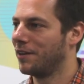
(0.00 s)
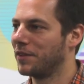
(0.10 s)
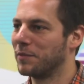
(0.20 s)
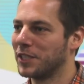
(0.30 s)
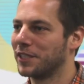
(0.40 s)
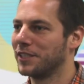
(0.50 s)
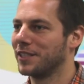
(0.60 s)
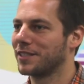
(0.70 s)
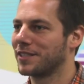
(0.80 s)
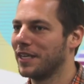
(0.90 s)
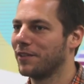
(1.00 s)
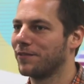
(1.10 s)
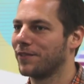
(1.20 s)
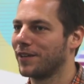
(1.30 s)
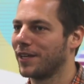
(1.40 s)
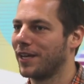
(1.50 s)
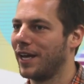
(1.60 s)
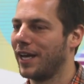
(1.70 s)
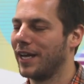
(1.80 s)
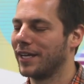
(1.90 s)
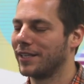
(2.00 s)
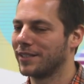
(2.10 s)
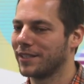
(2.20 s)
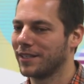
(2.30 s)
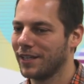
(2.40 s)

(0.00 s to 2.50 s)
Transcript: material itself. And